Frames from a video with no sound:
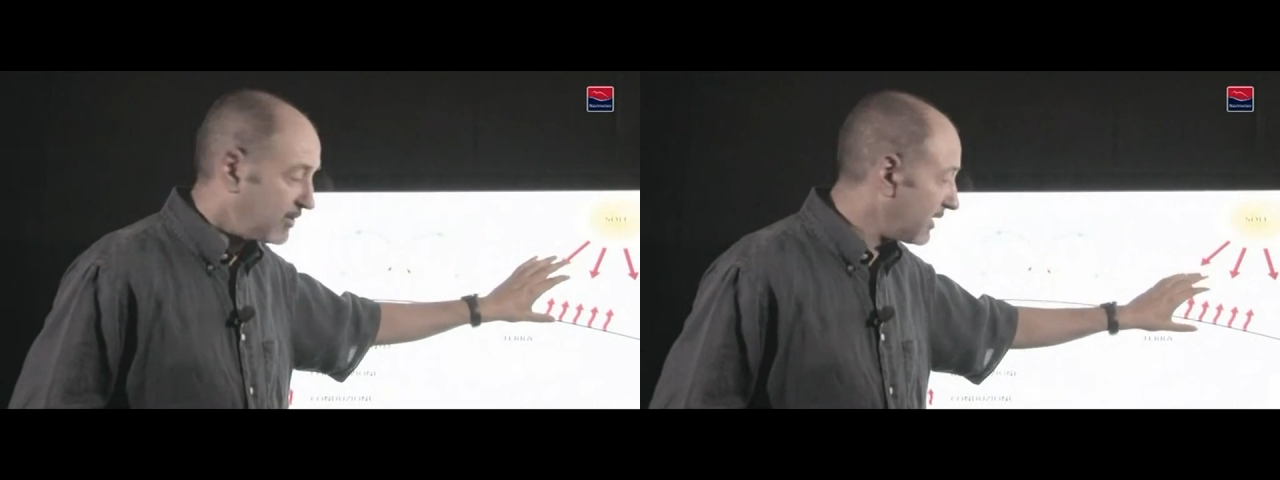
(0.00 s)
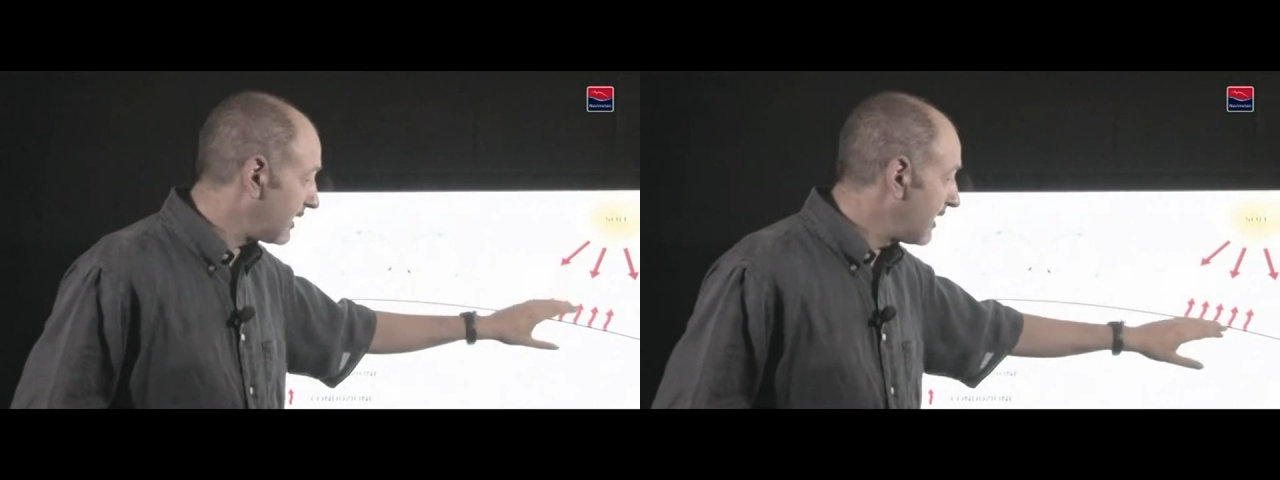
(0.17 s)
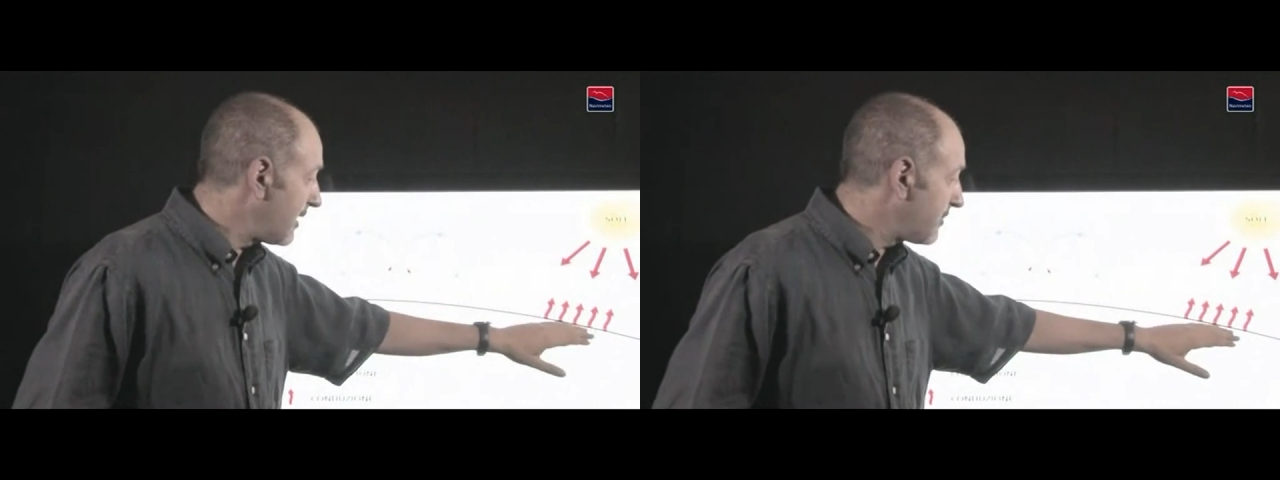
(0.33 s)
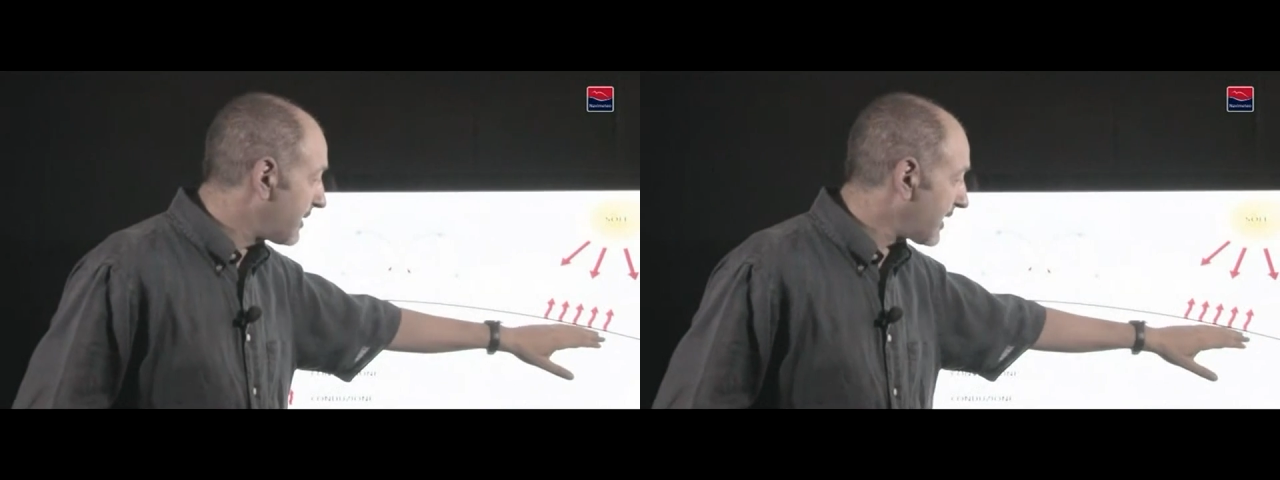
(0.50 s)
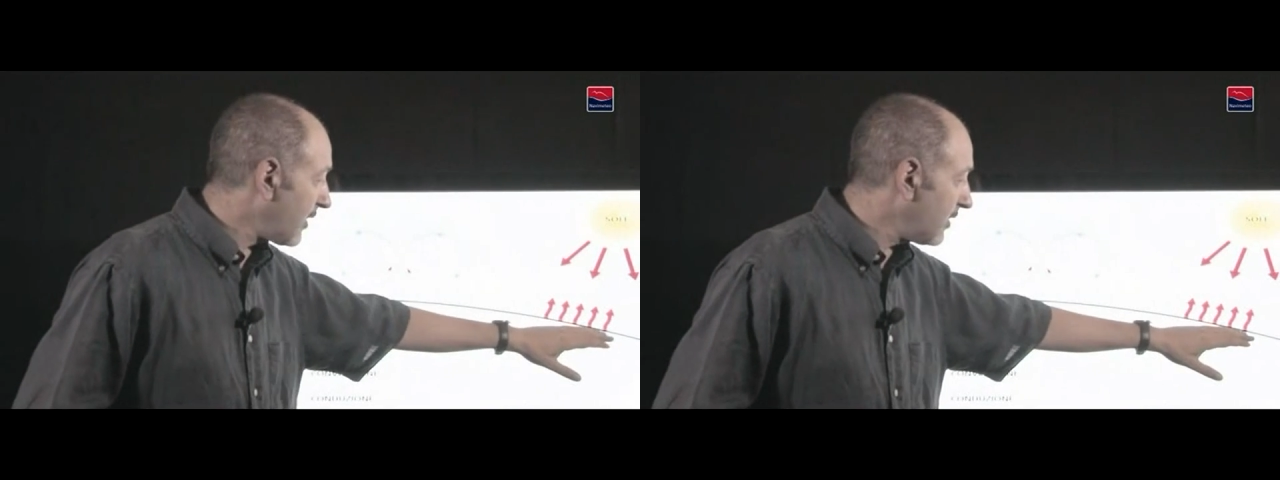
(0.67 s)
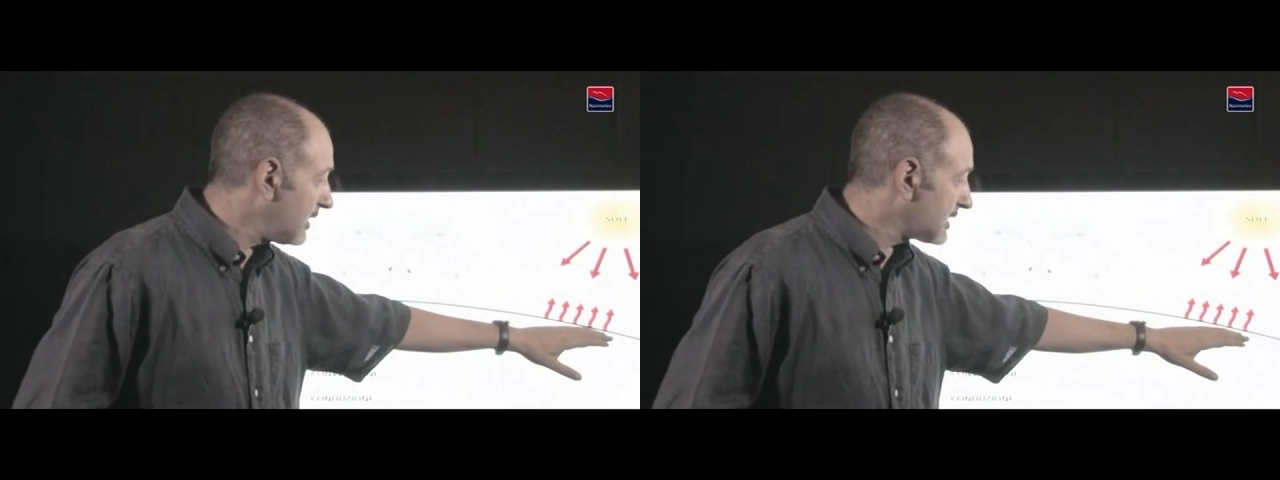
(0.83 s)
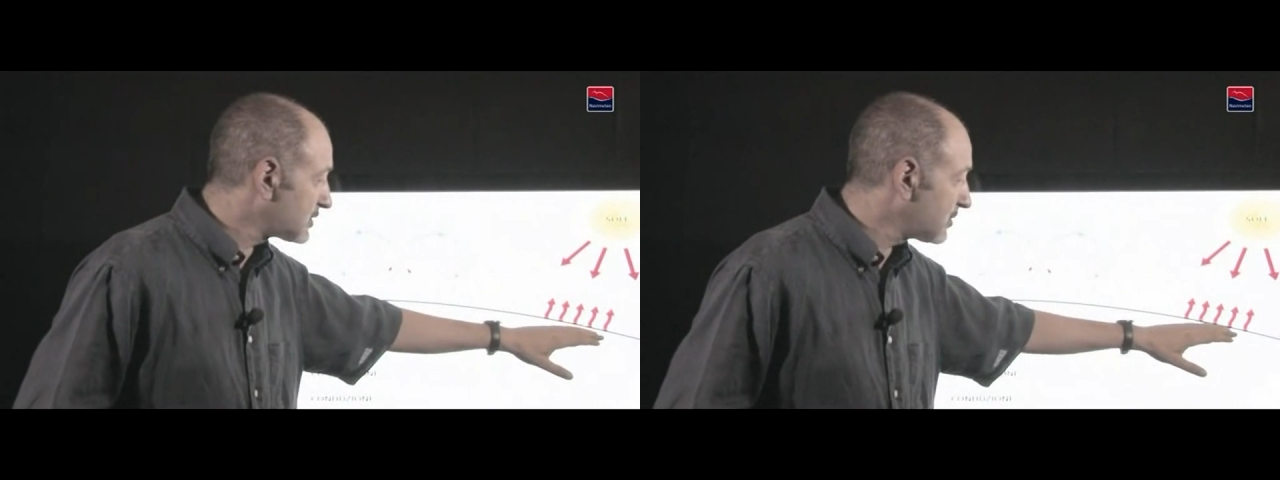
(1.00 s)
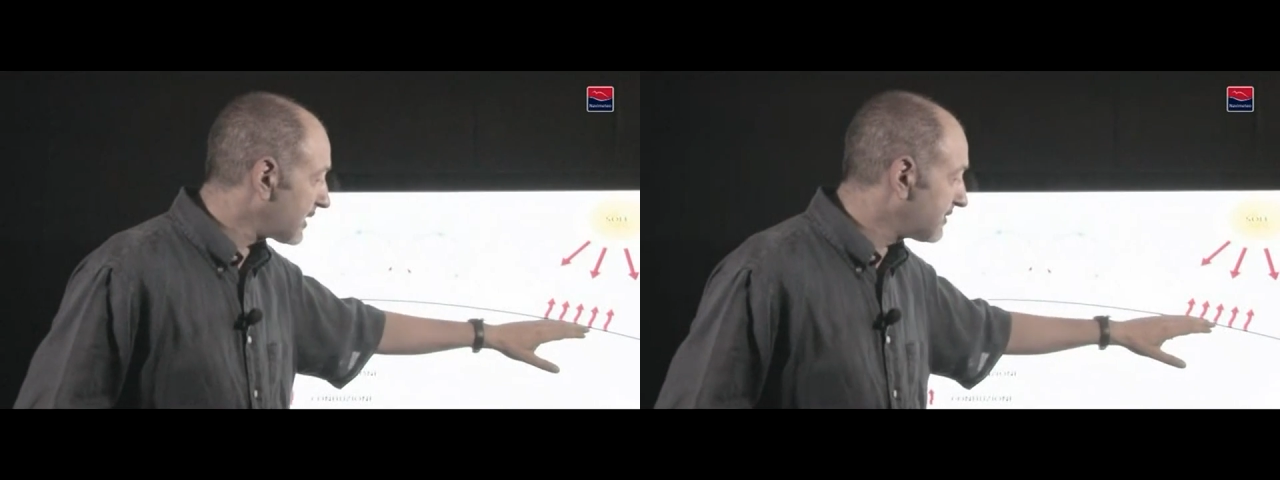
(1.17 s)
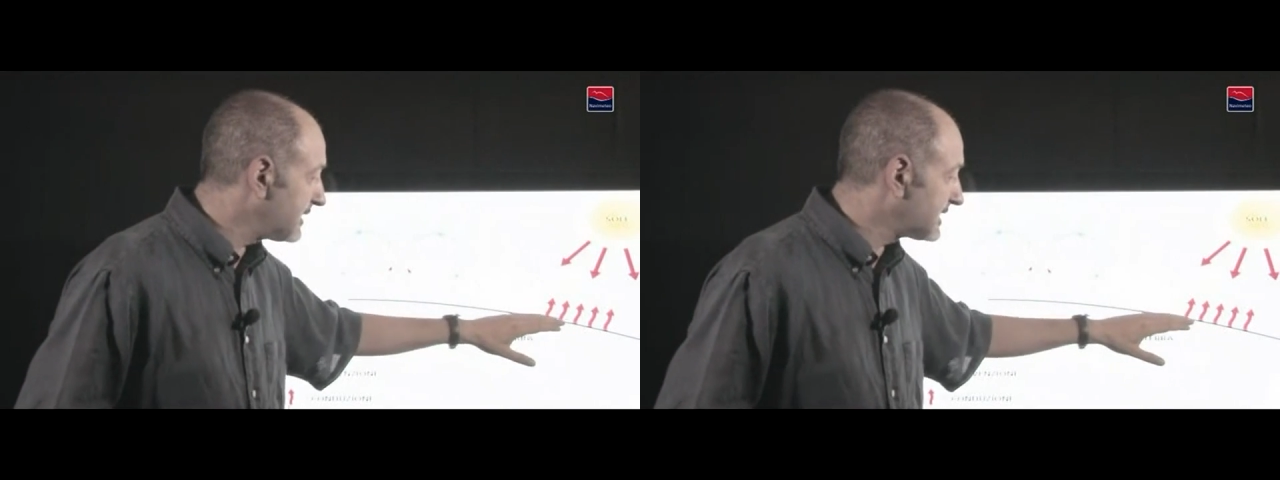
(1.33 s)
but the Earth's
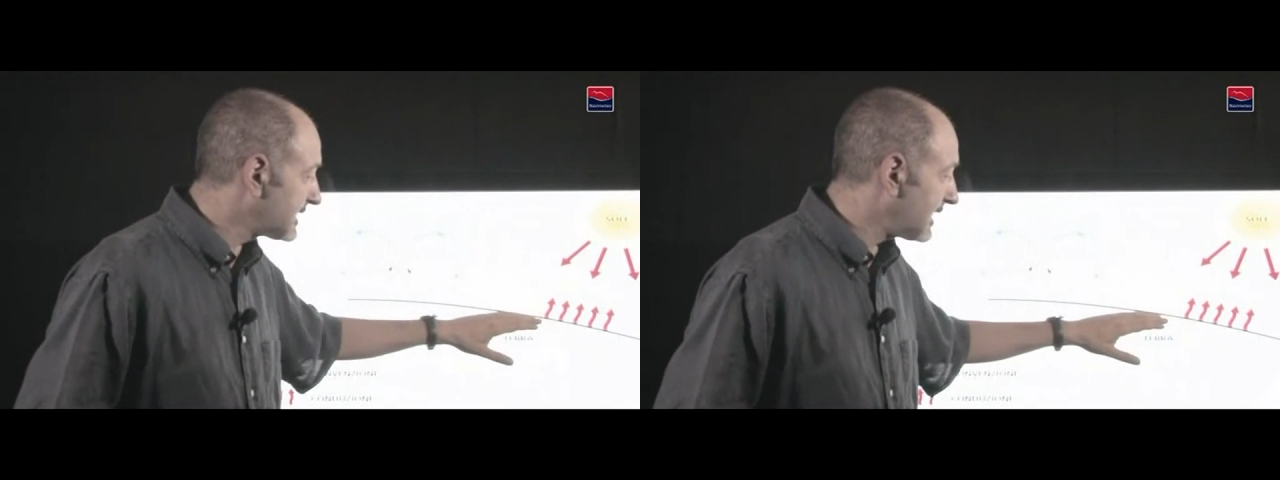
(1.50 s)
surface,